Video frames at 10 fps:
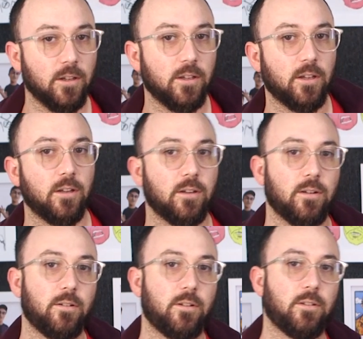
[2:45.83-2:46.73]

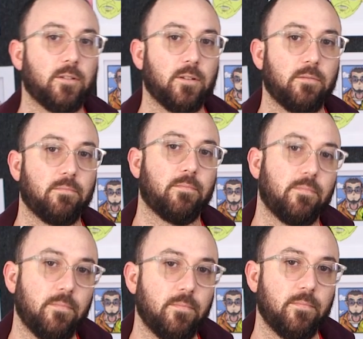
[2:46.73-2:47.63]

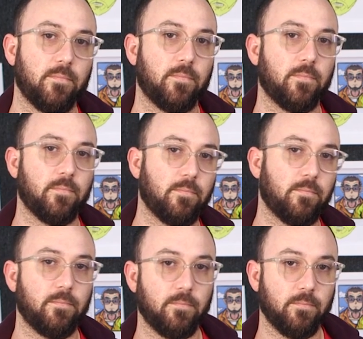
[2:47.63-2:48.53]

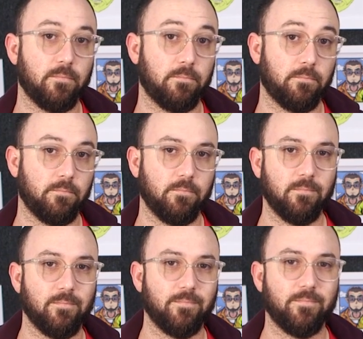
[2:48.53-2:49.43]

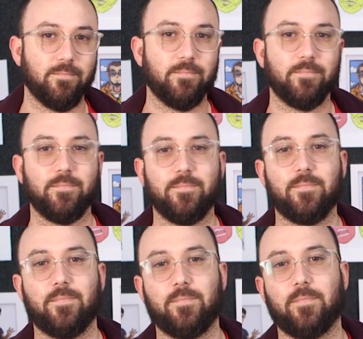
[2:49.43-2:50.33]

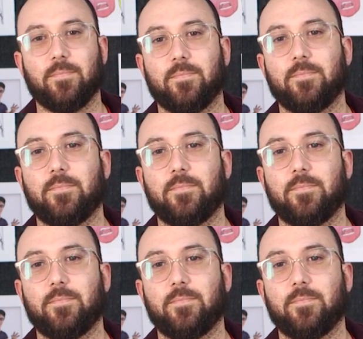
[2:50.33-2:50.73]
The person shown says nothing.